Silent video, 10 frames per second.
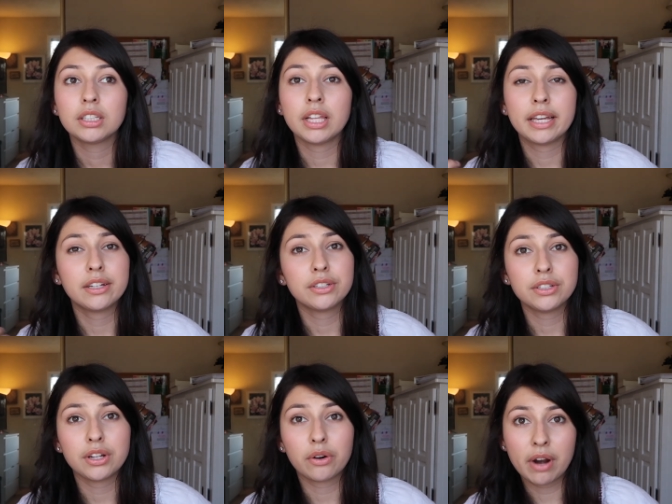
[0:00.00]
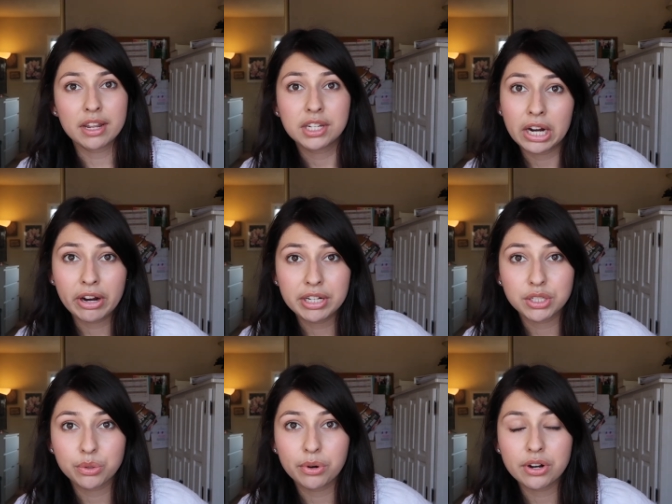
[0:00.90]
like hereditary
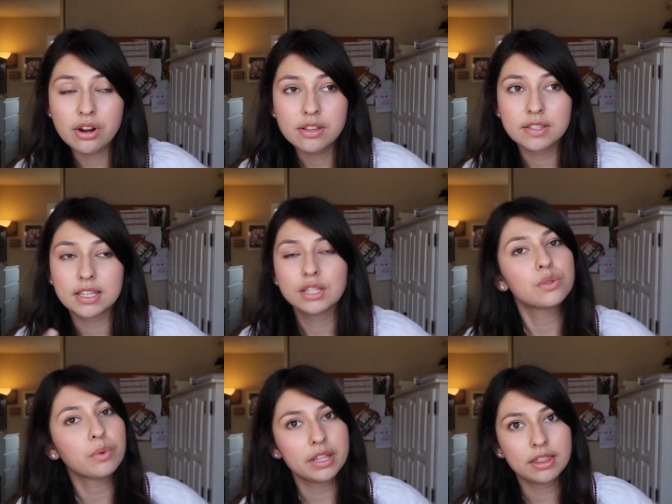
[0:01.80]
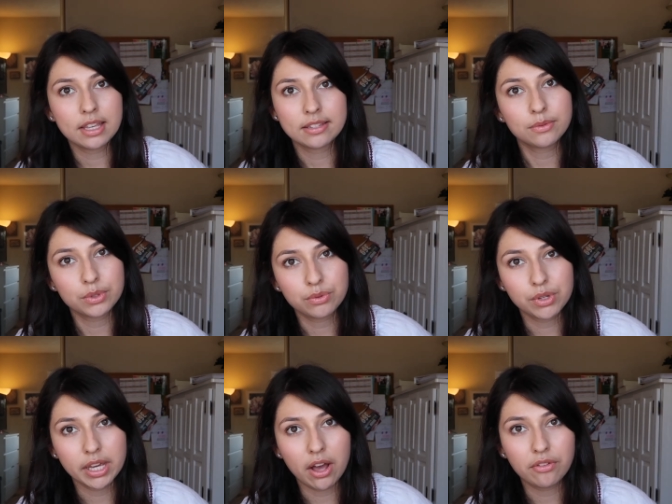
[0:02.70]
disorders, this is when this was
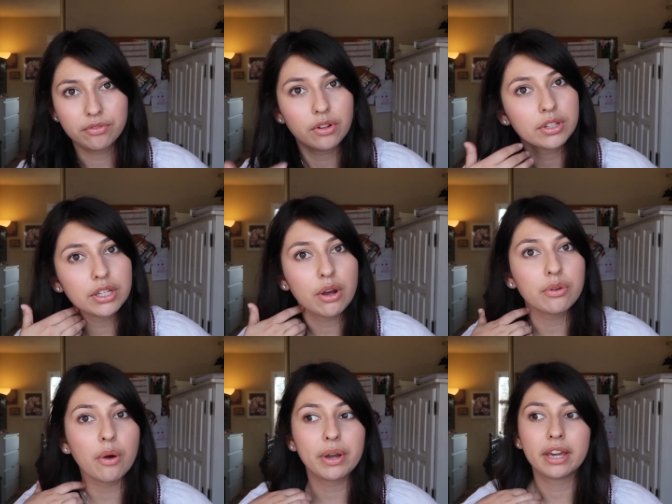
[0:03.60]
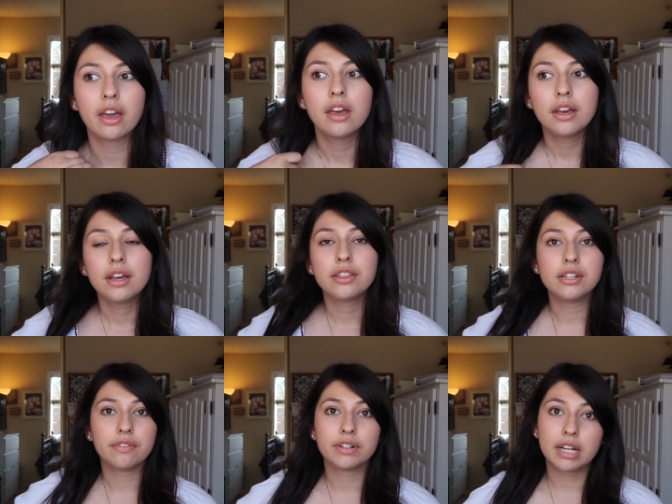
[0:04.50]
really helpful, you know, knowing the
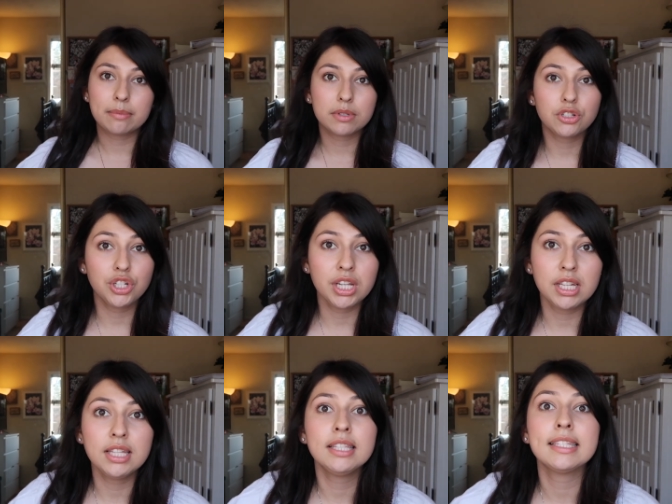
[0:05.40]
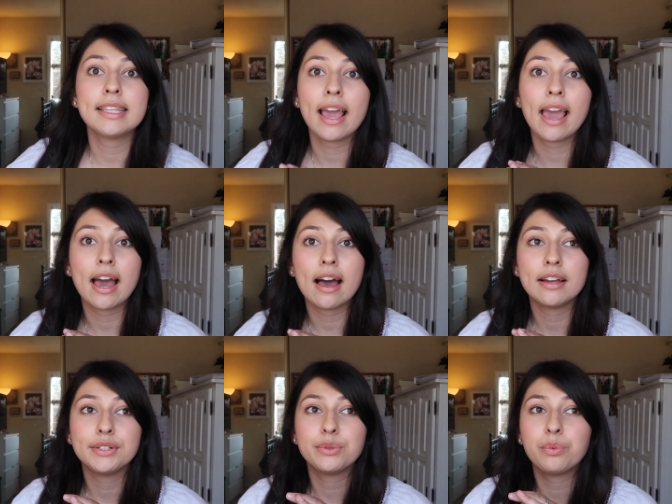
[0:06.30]
different types of genes
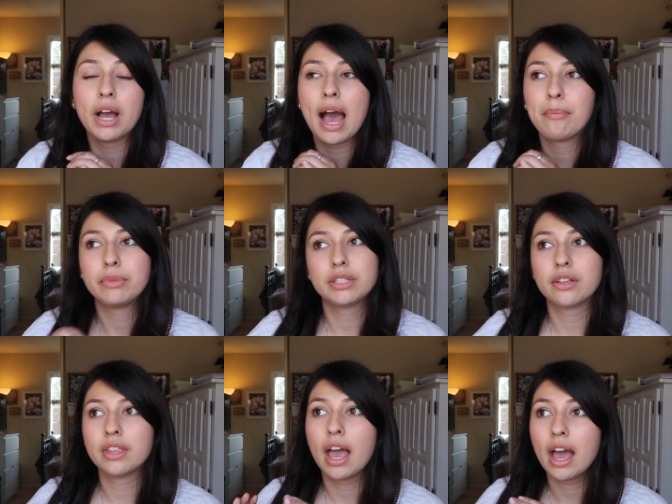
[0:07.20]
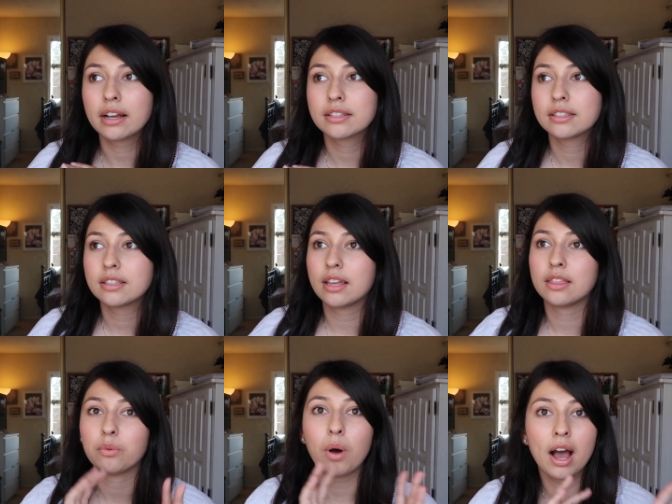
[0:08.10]
and what happens on the X
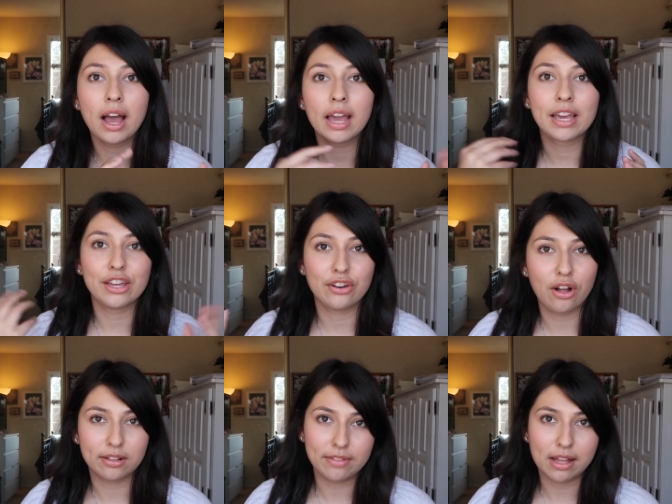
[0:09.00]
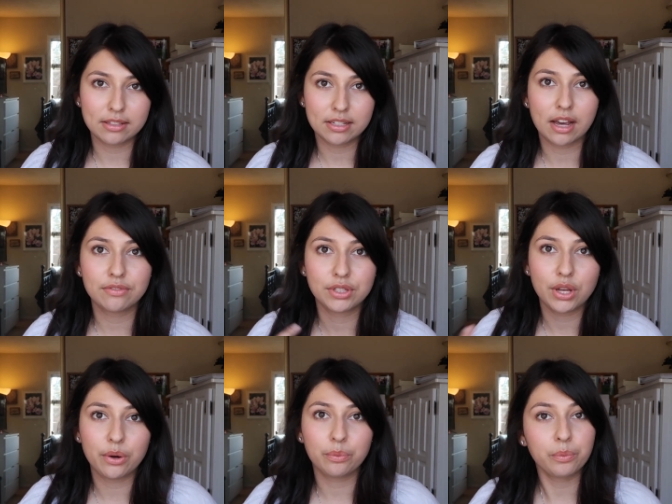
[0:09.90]
and the Y and all of that stuff.
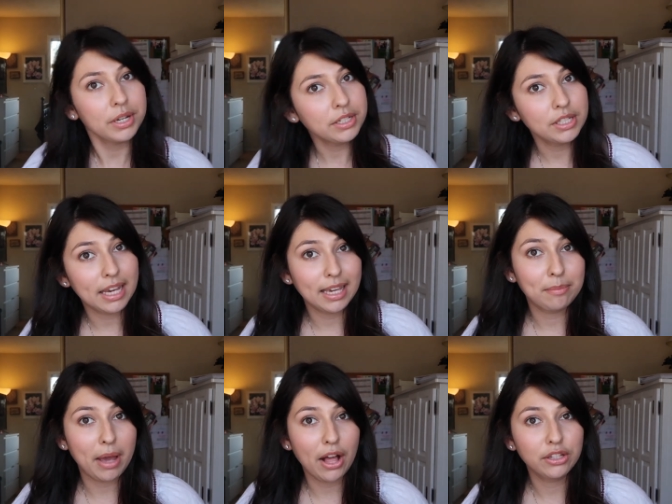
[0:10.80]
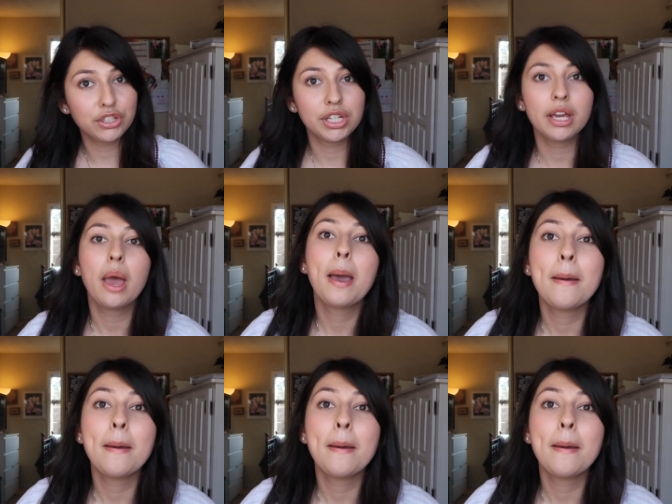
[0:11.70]
So when taking biology,